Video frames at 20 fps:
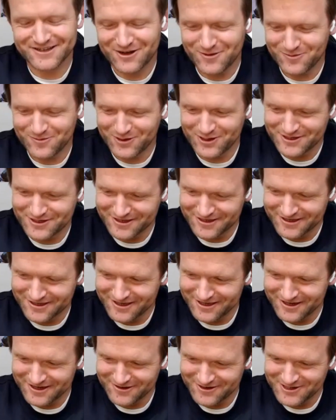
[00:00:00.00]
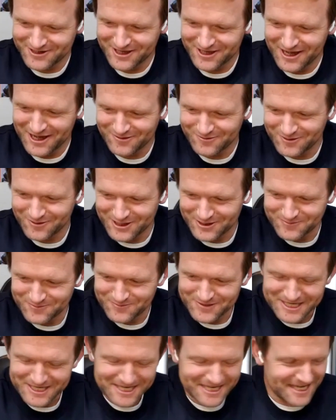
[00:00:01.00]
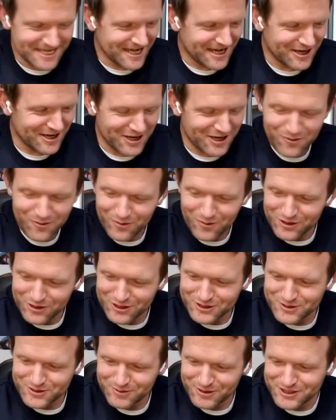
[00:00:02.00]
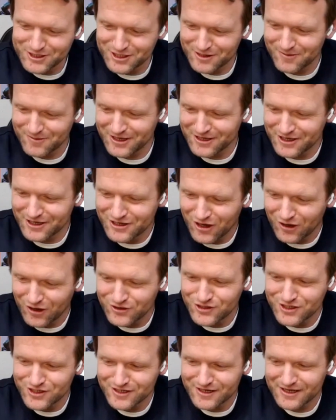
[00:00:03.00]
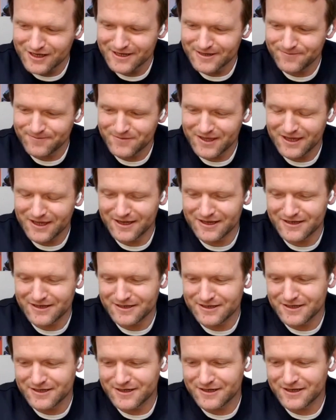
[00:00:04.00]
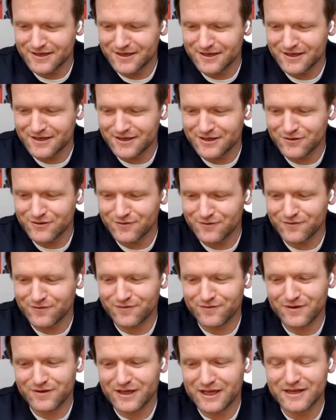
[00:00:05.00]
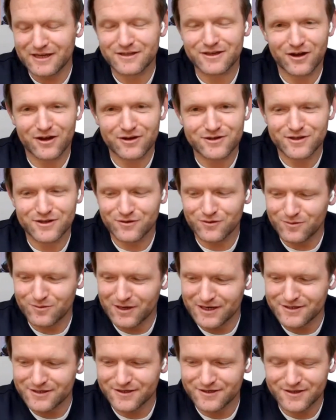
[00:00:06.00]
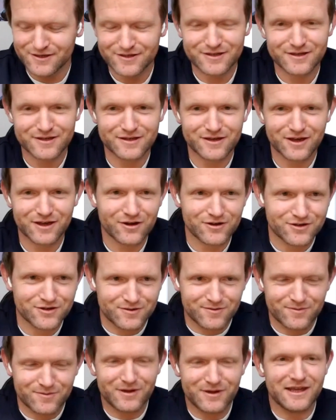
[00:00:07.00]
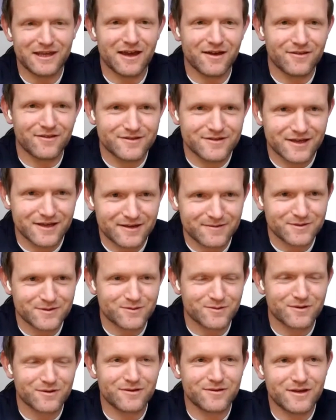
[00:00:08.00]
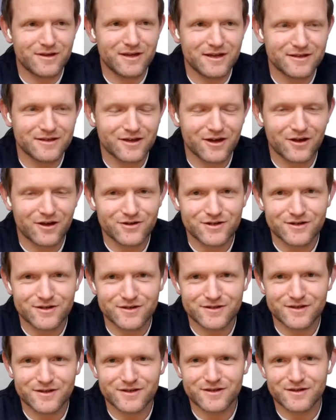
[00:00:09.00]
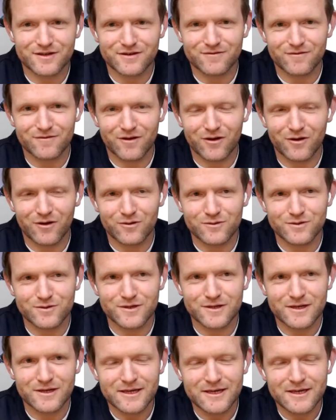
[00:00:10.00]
I'm pleased to hear he's going well. I want to speak to you about your coaching now, and you've head coached the All Blacks, assistant coached many other teams with head coach and assistant roles.